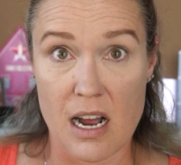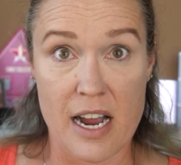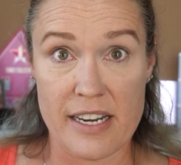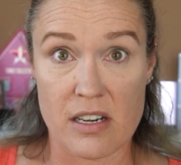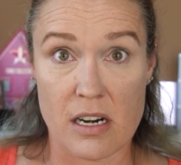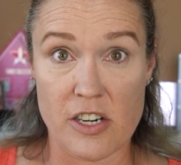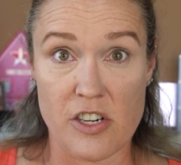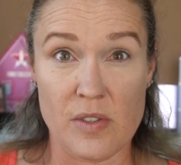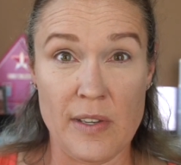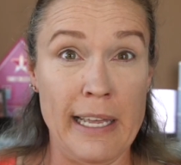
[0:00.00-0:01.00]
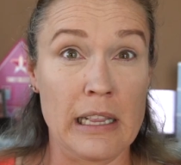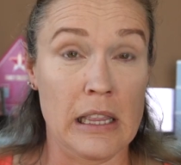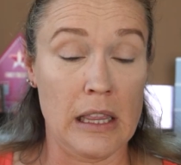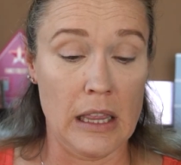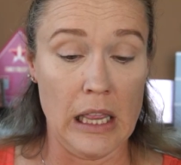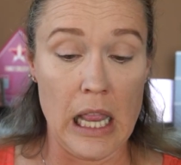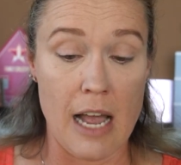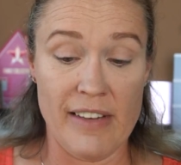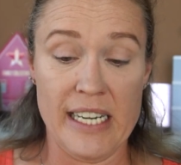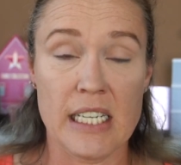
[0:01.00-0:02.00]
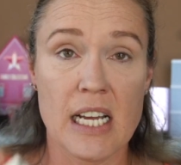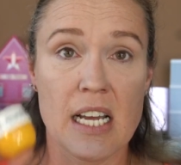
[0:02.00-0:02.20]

I started using it and love it.